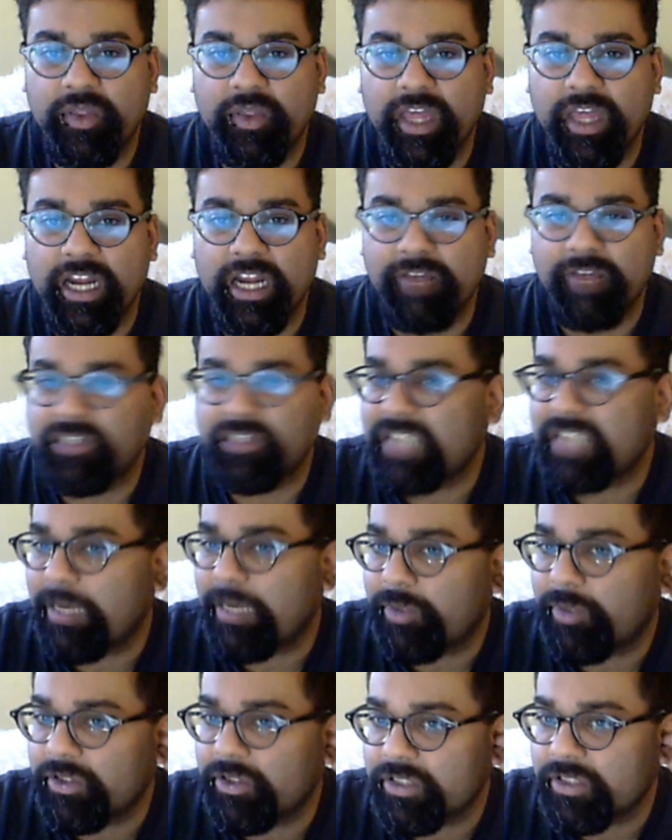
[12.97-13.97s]
that I've
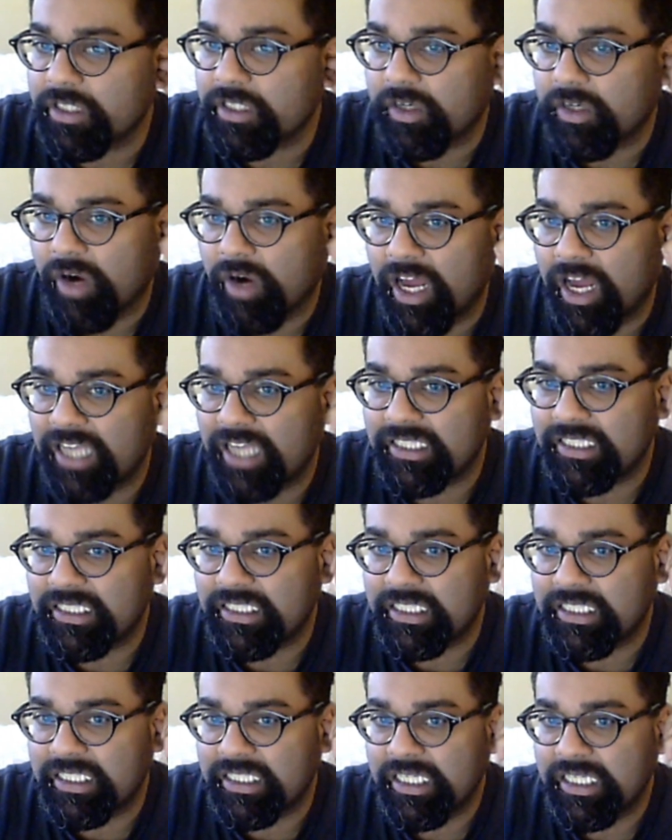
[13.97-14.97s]
stumbled
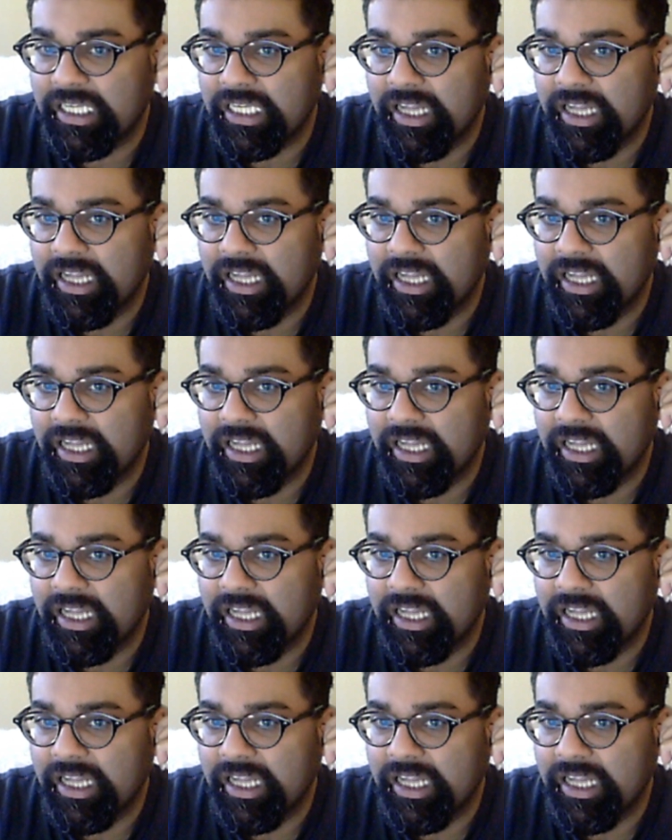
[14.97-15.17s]
across